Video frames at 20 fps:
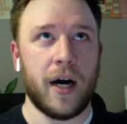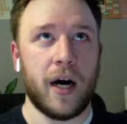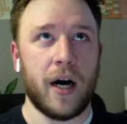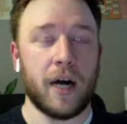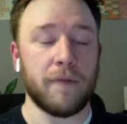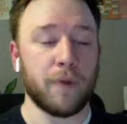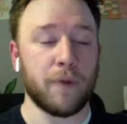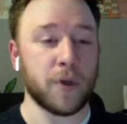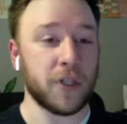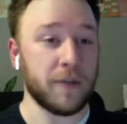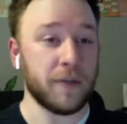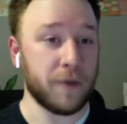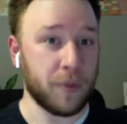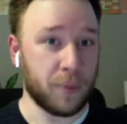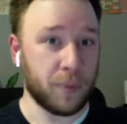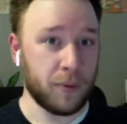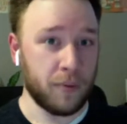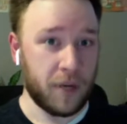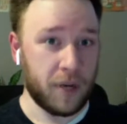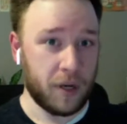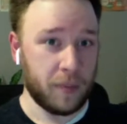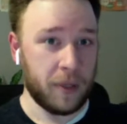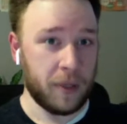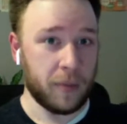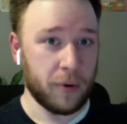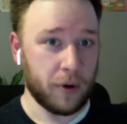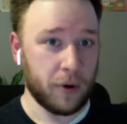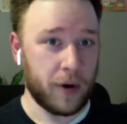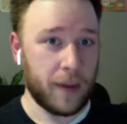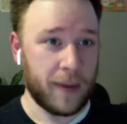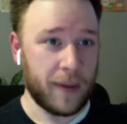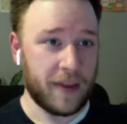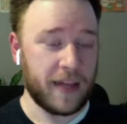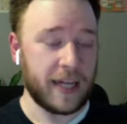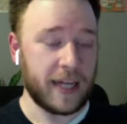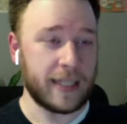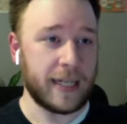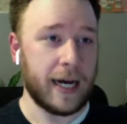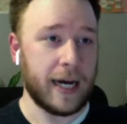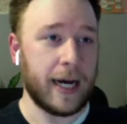unfortunately for the, their beer program at
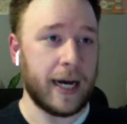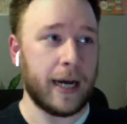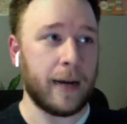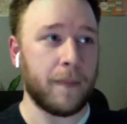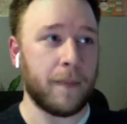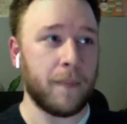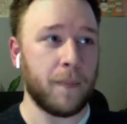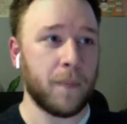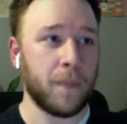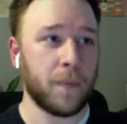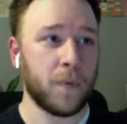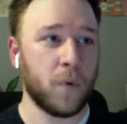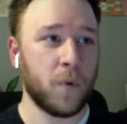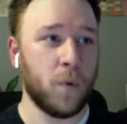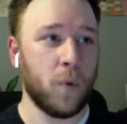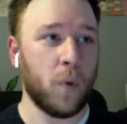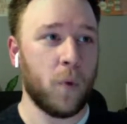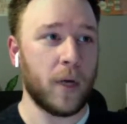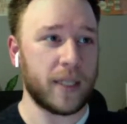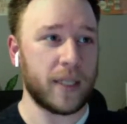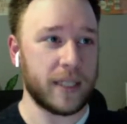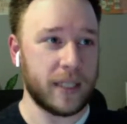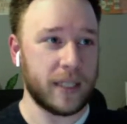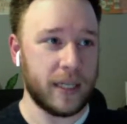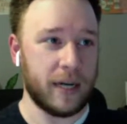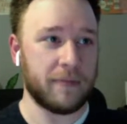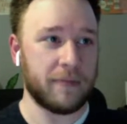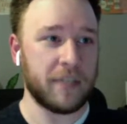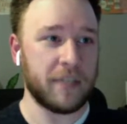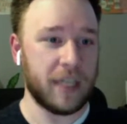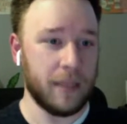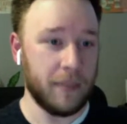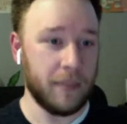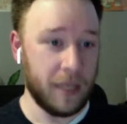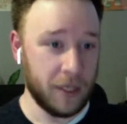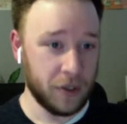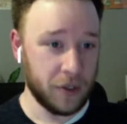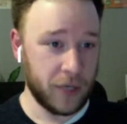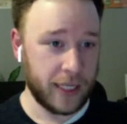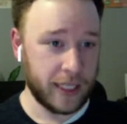that time, wasn't enough to keep
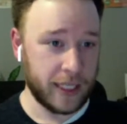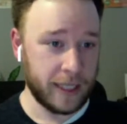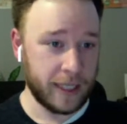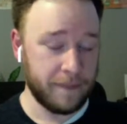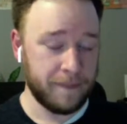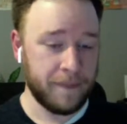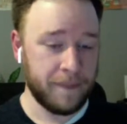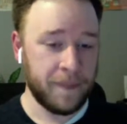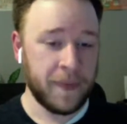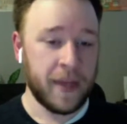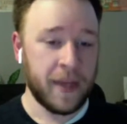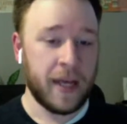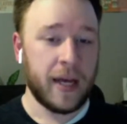me interested